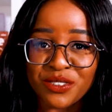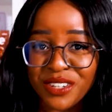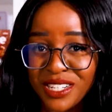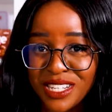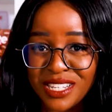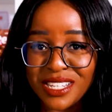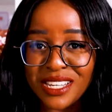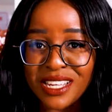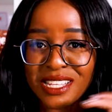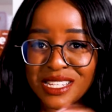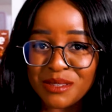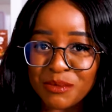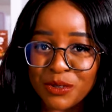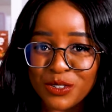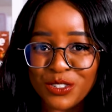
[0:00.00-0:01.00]
already
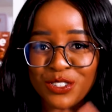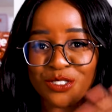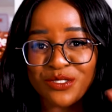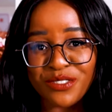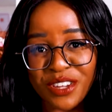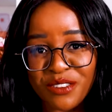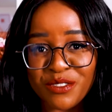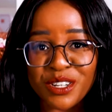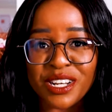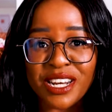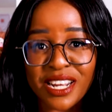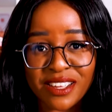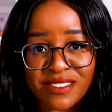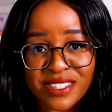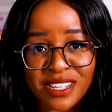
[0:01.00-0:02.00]
spot your favorite
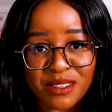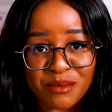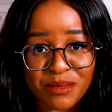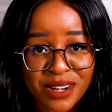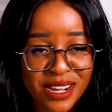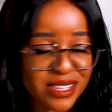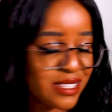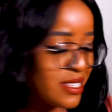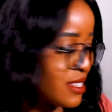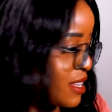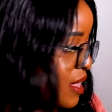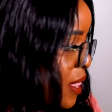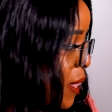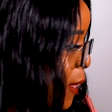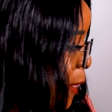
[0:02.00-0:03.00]
lifestyle brands.
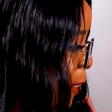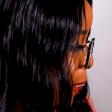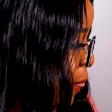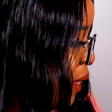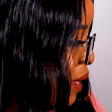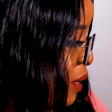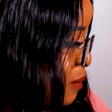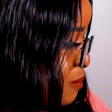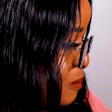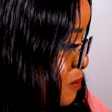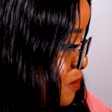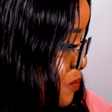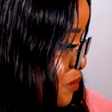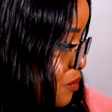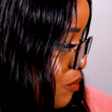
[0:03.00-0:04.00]

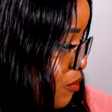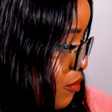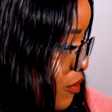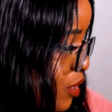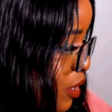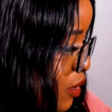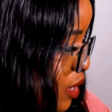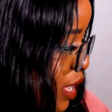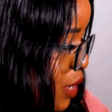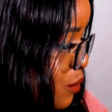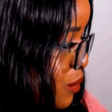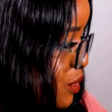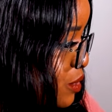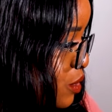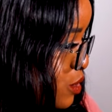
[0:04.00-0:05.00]
I will